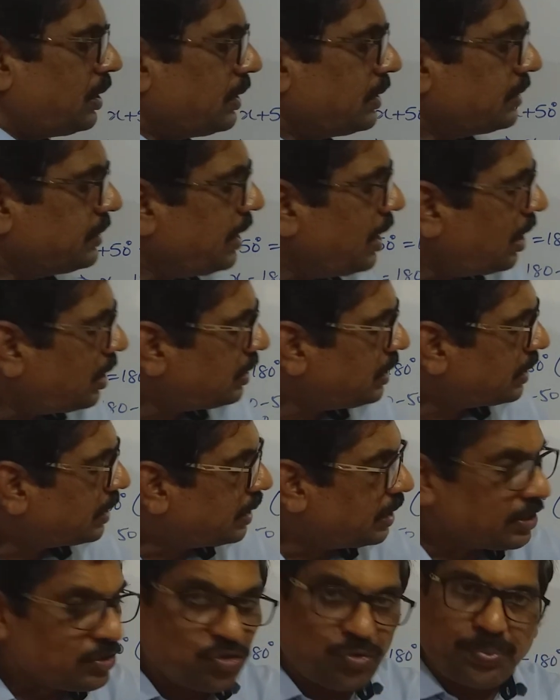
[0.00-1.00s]
they are the
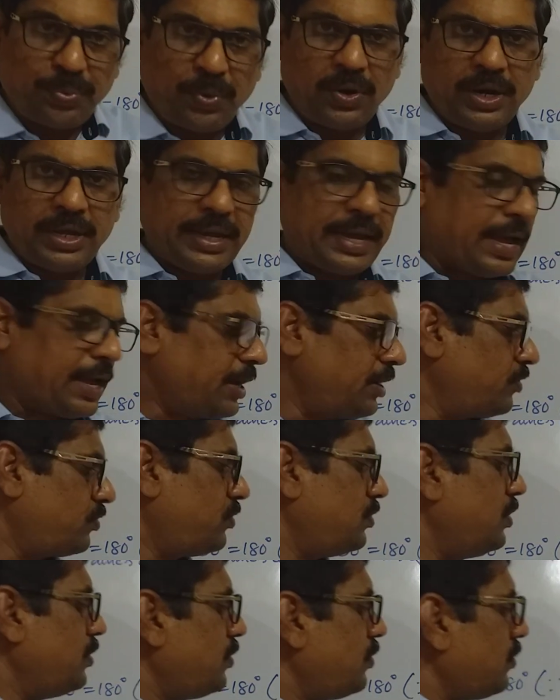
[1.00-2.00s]
corresponding angles.
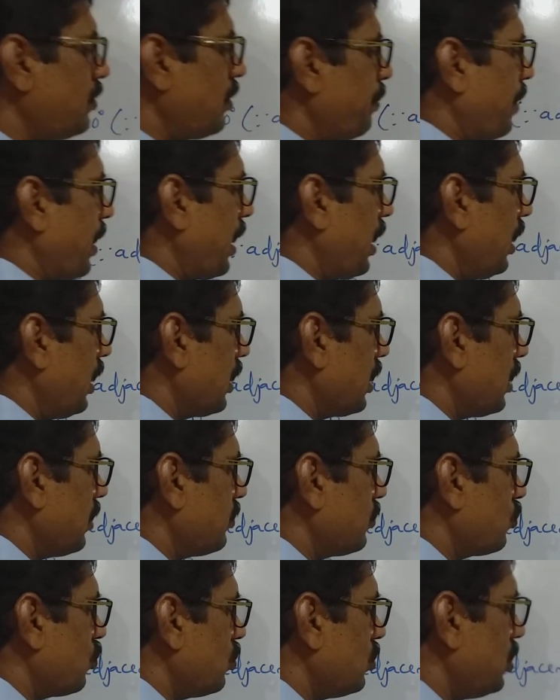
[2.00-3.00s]
This is a parallelogram,
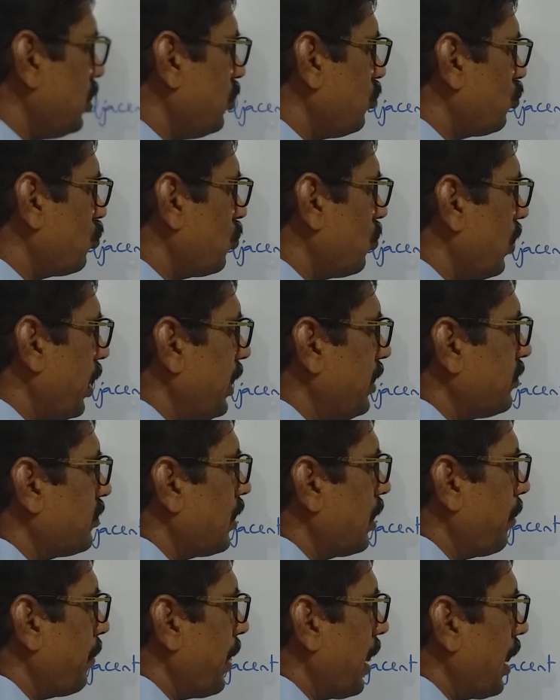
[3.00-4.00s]
so these two lines
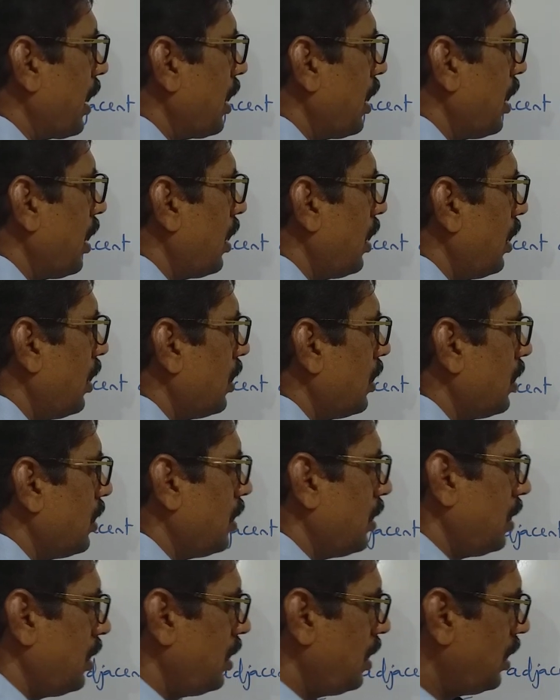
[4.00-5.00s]
are parallel,
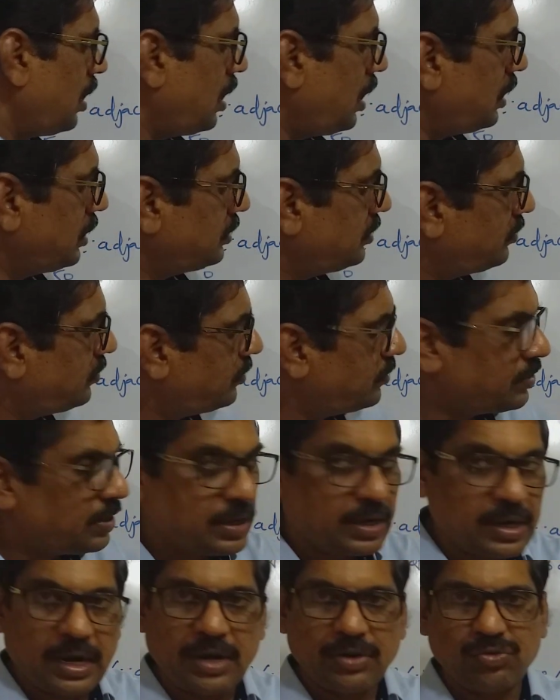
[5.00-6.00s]
and this is a
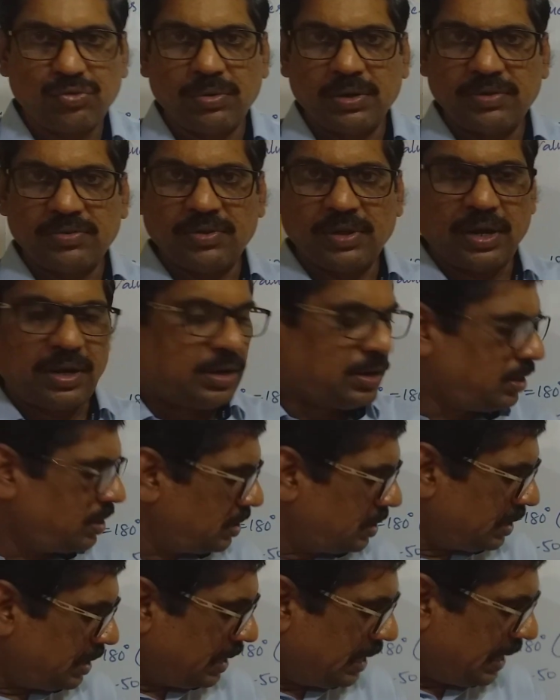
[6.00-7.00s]
transversal.
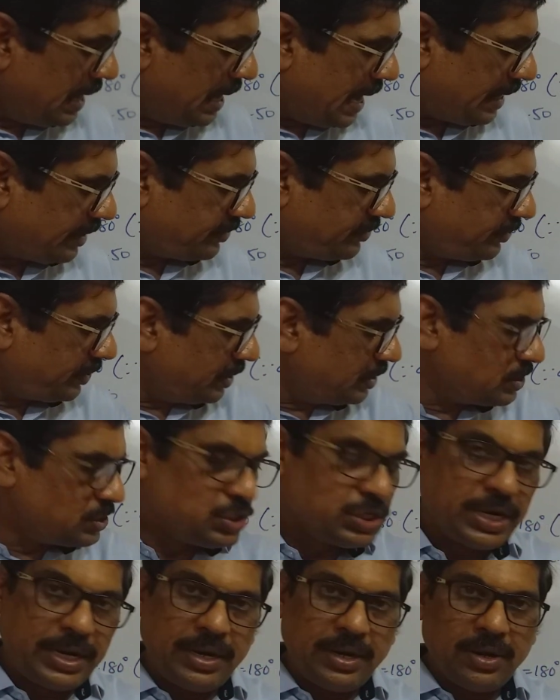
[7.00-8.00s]
X and
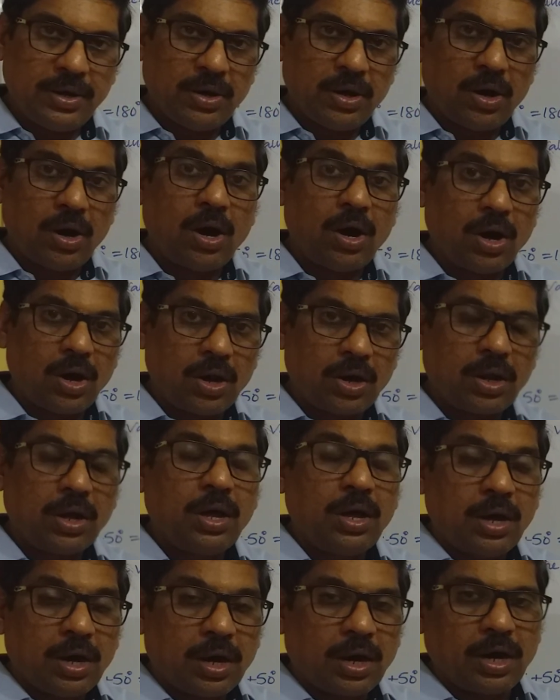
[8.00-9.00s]
z are
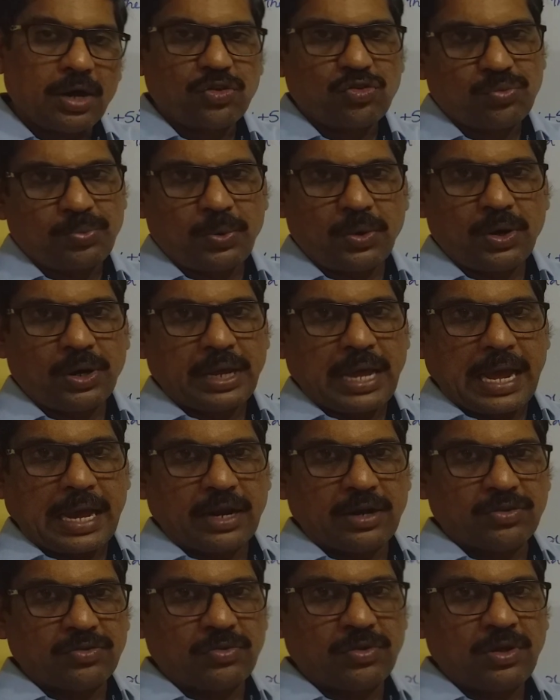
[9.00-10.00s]
corresponding
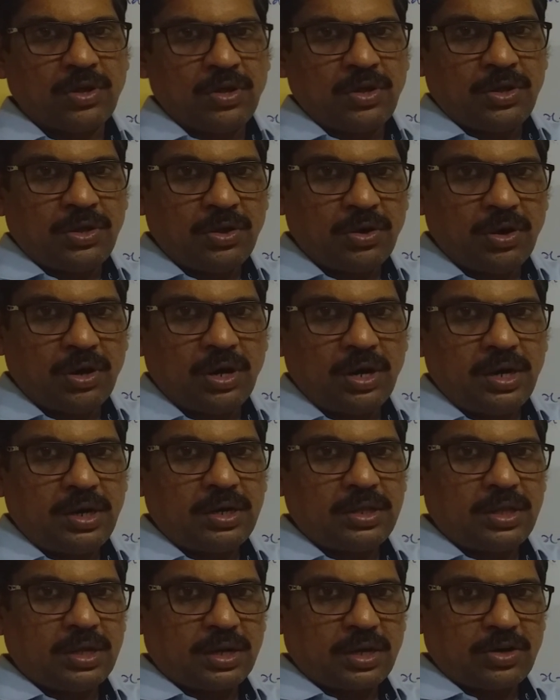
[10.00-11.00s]
angles. You
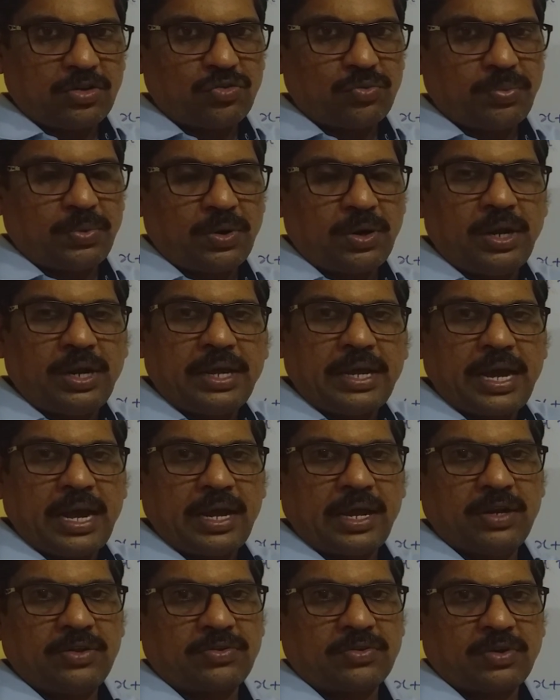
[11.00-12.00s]
learnt the corresponding
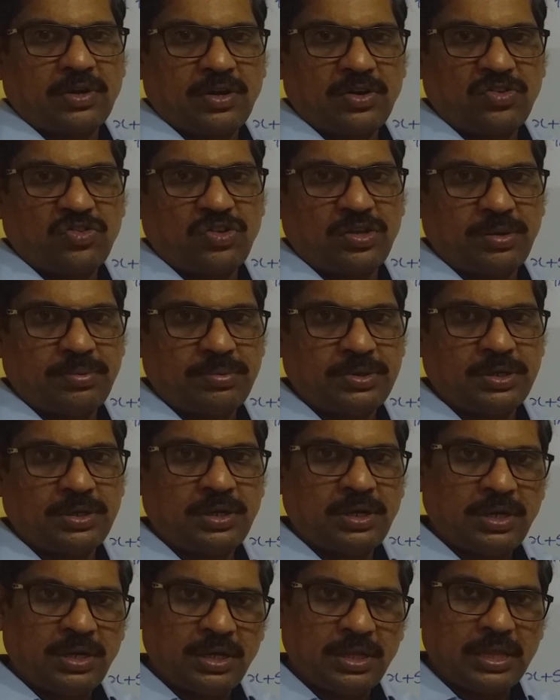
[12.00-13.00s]
angles concept
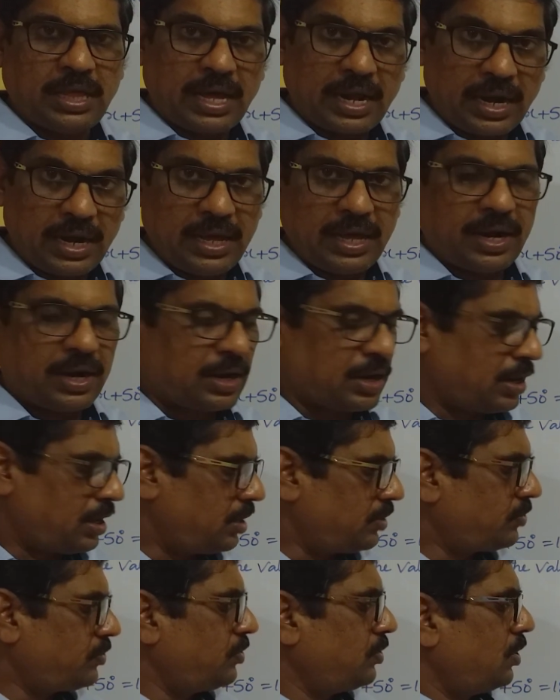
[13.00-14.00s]
in the earlier
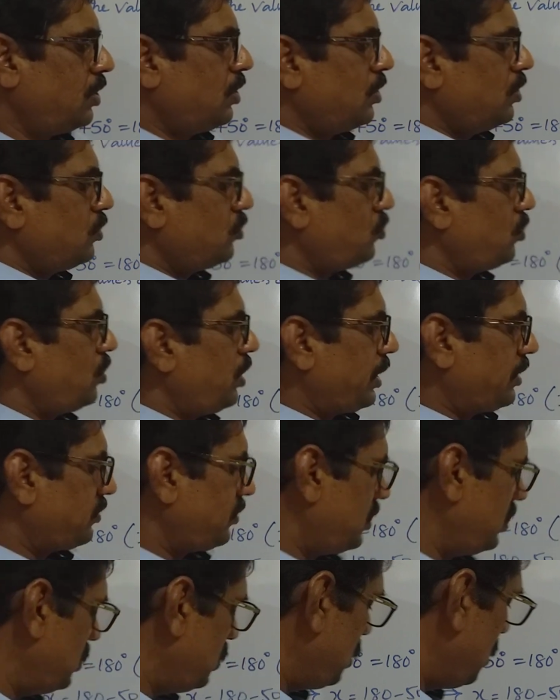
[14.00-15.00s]
class. So x
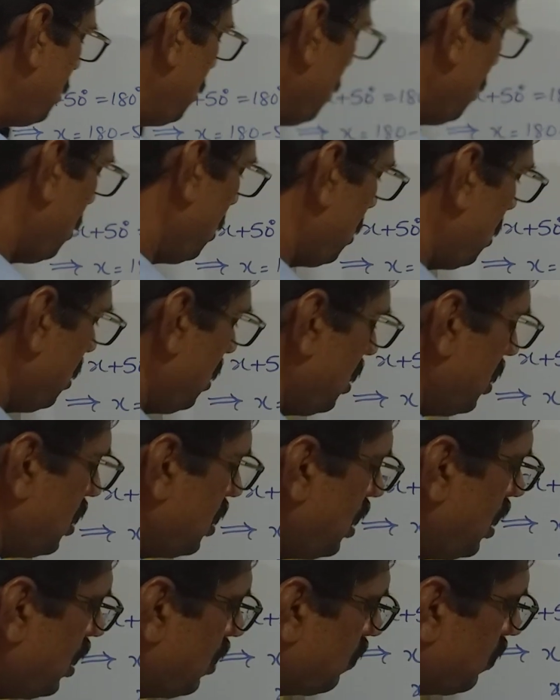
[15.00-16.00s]
and z are
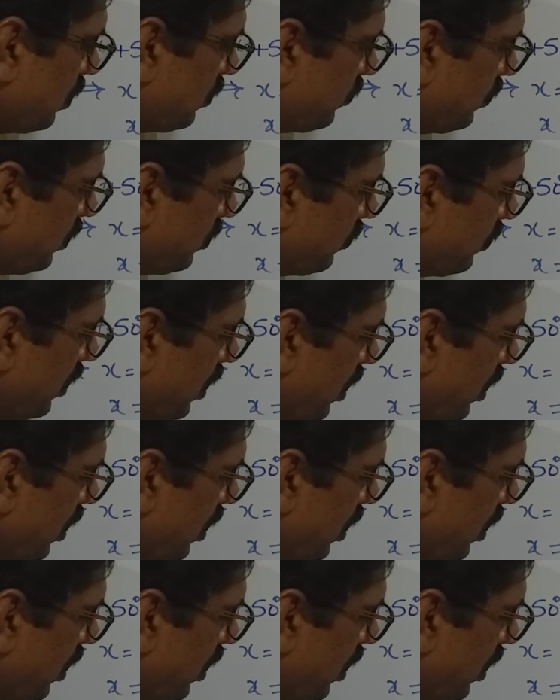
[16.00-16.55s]
equal since they